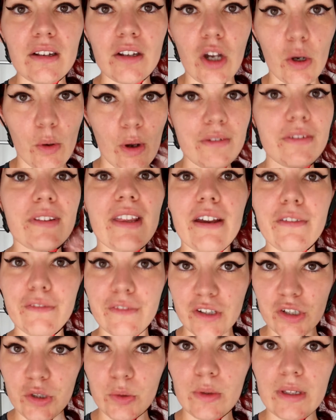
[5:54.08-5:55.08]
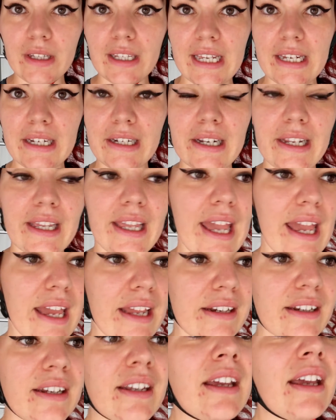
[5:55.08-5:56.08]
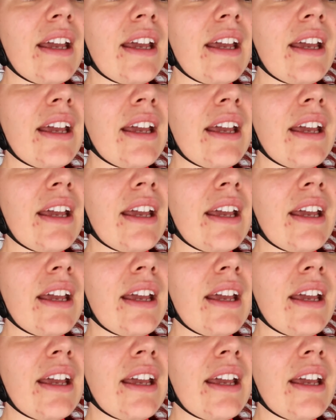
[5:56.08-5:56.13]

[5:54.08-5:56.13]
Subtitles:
go over that visual again and again.